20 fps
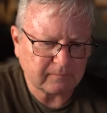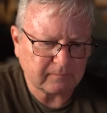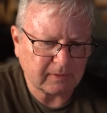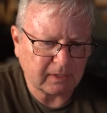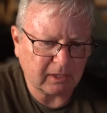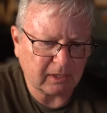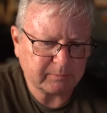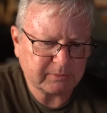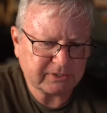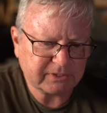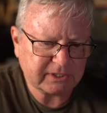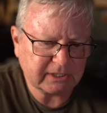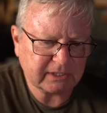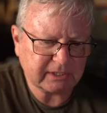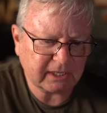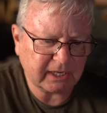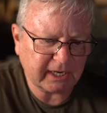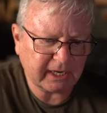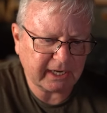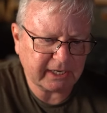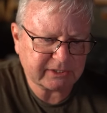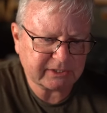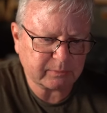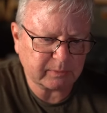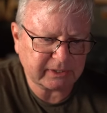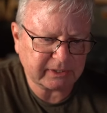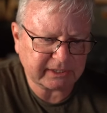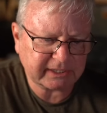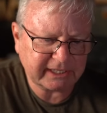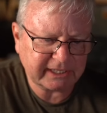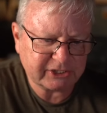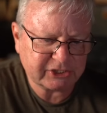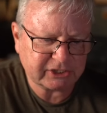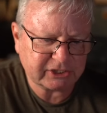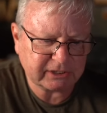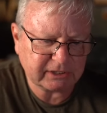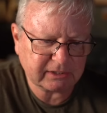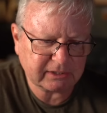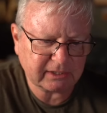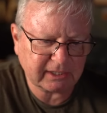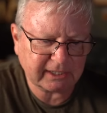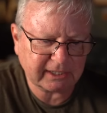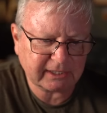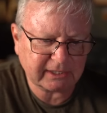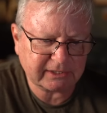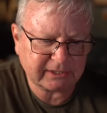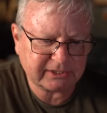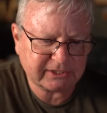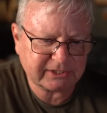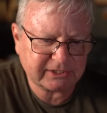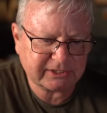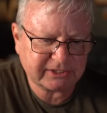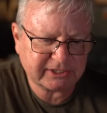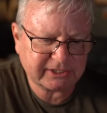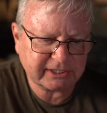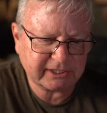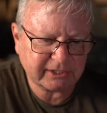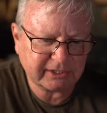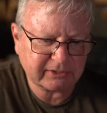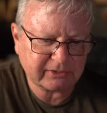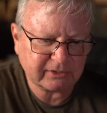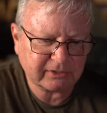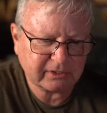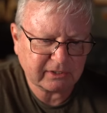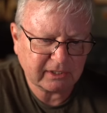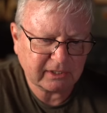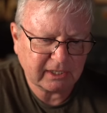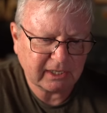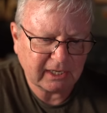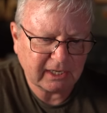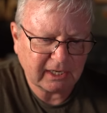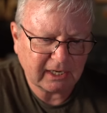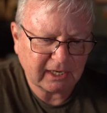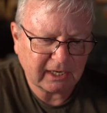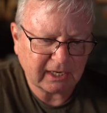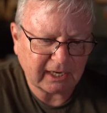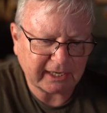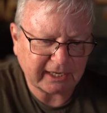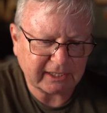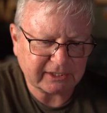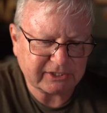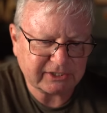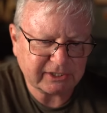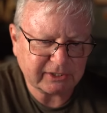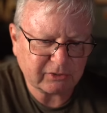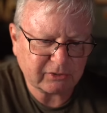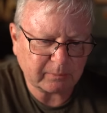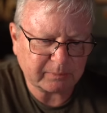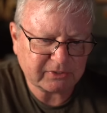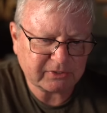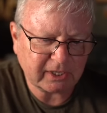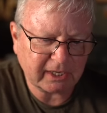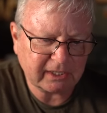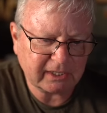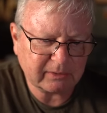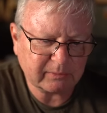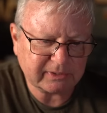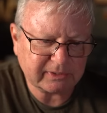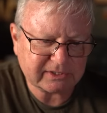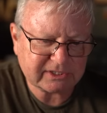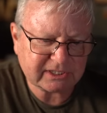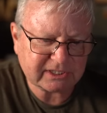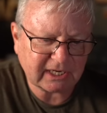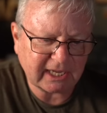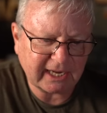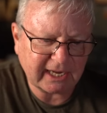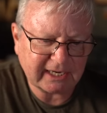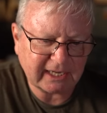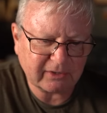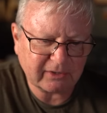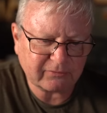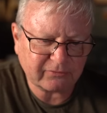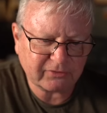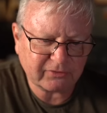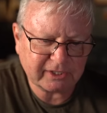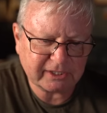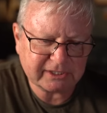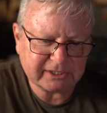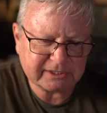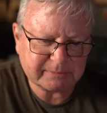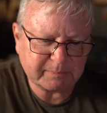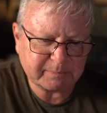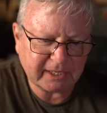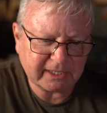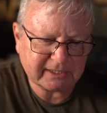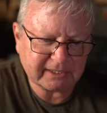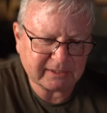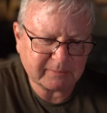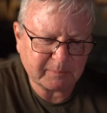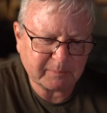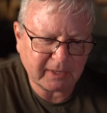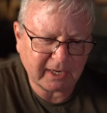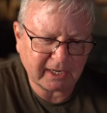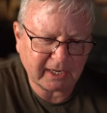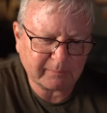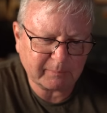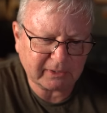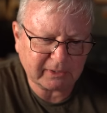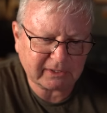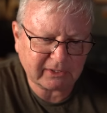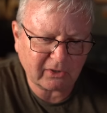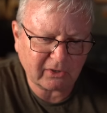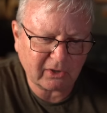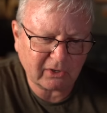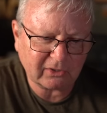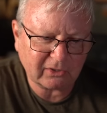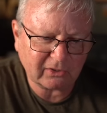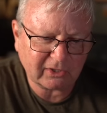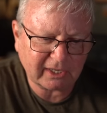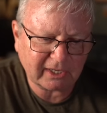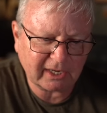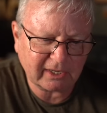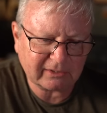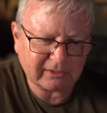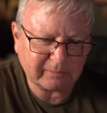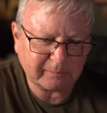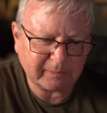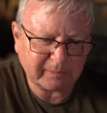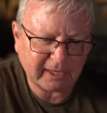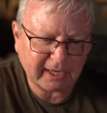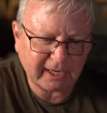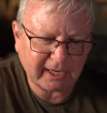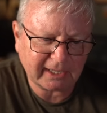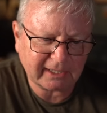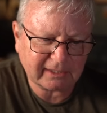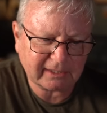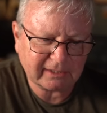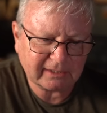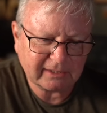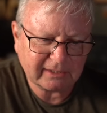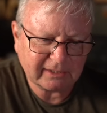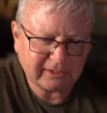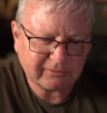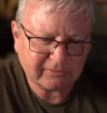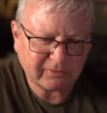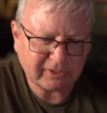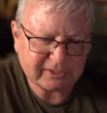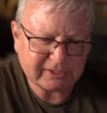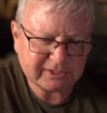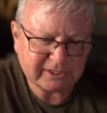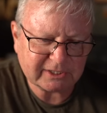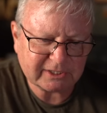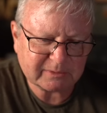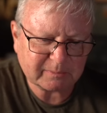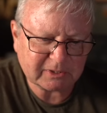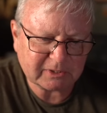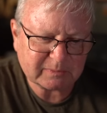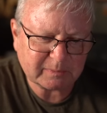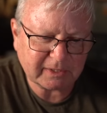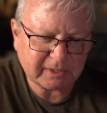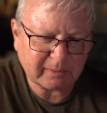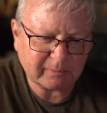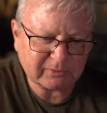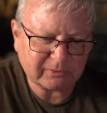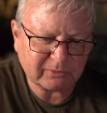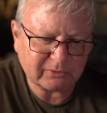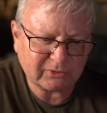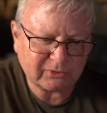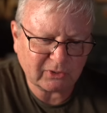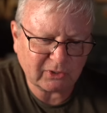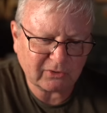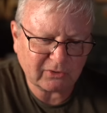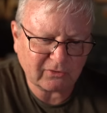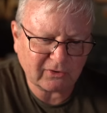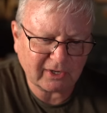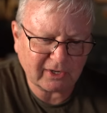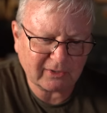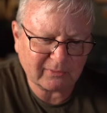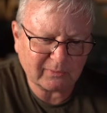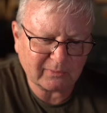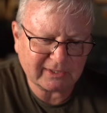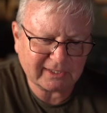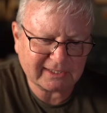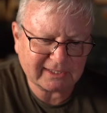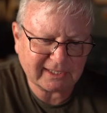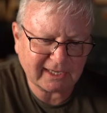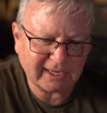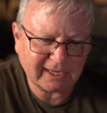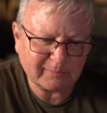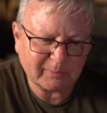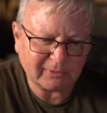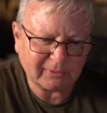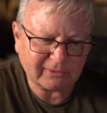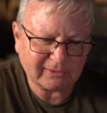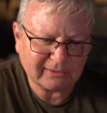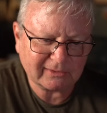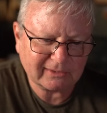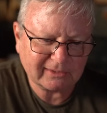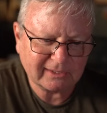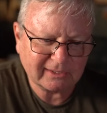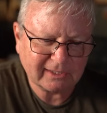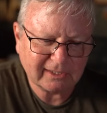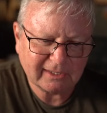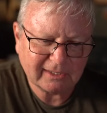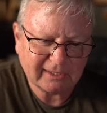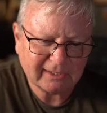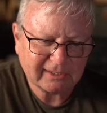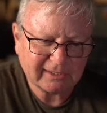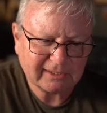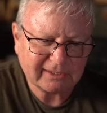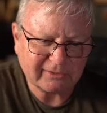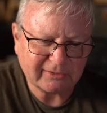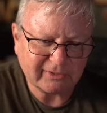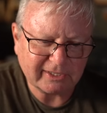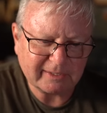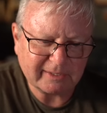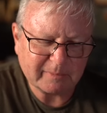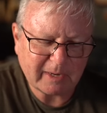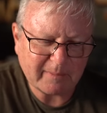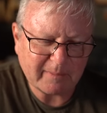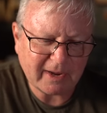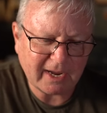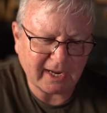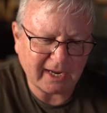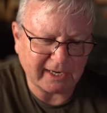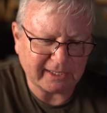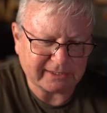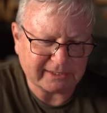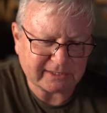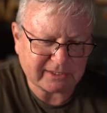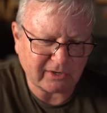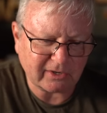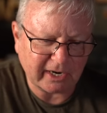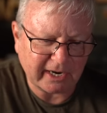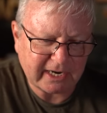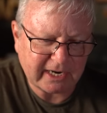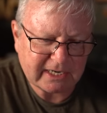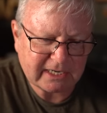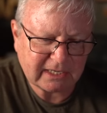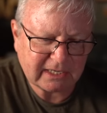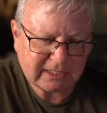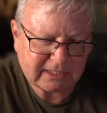Hope to see the Hi-Ace with a kitchen, like a tear, like a teardrop tailor with a slide-out fridge, bed in the back, but can't look out the back. Front seats must be able to turn around with the table. You're reading my mind, Craig.